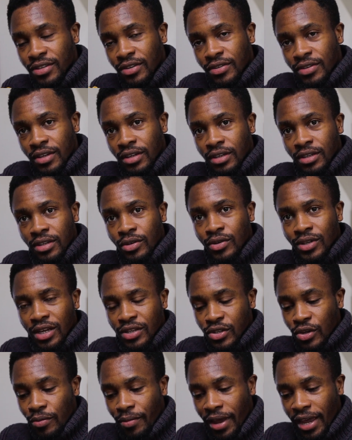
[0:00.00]
You see, those are
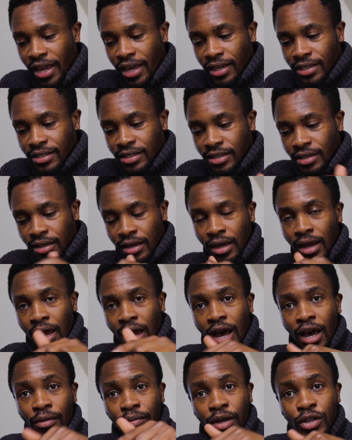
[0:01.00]
some eggs.
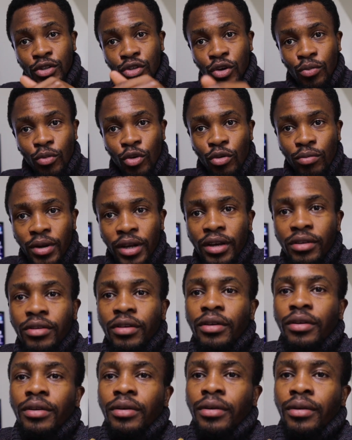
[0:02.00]
I made some omelette.
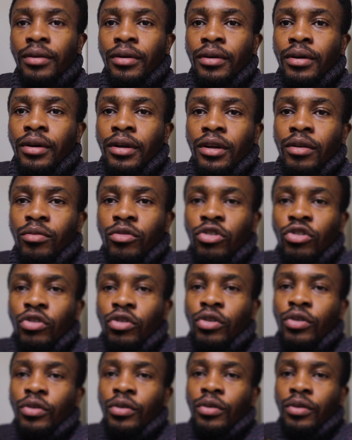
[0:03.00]
Let me show
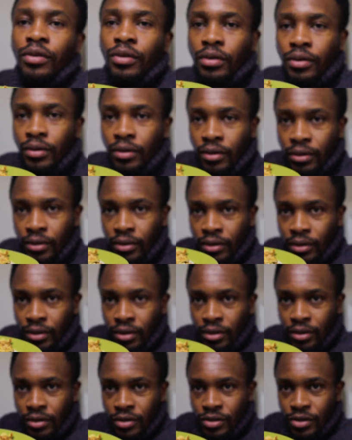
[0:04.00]
you.
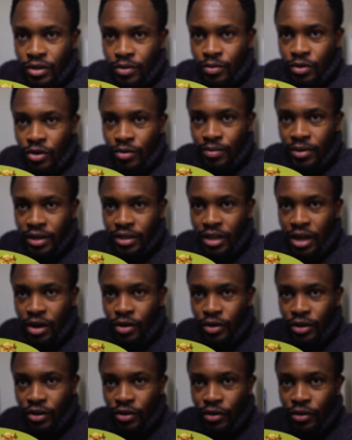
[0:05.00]
Some omelette
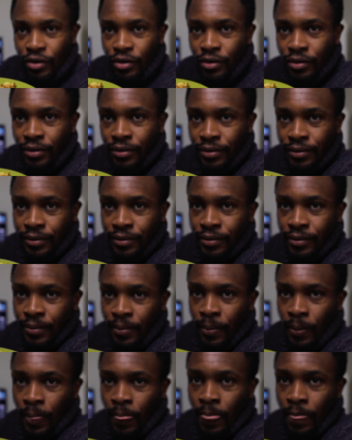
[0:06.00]
out here.
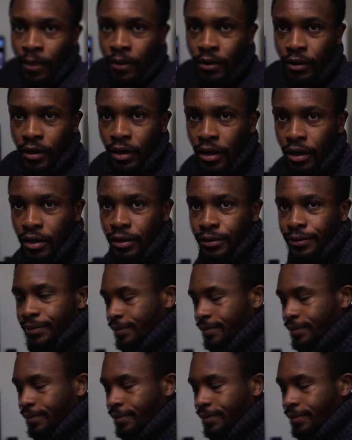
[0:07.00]
Yeah.